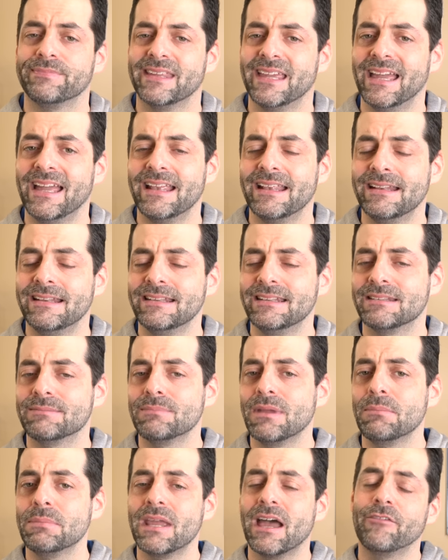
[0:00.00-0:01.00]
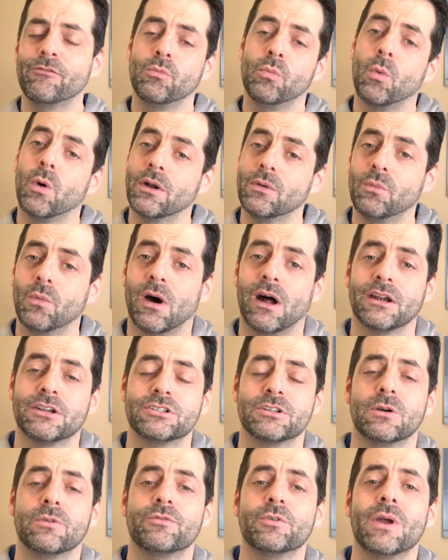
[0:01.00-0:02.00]
and maybe you have one
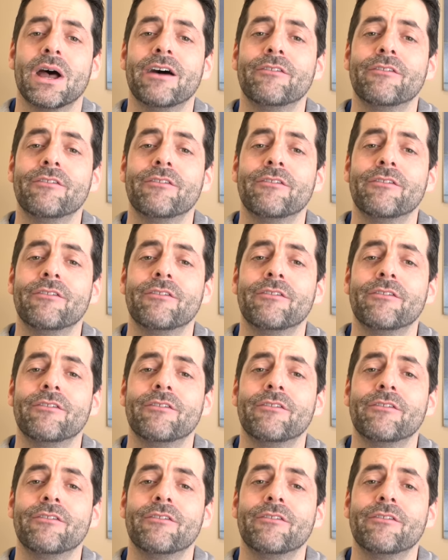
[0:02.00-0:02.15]
watch. So if you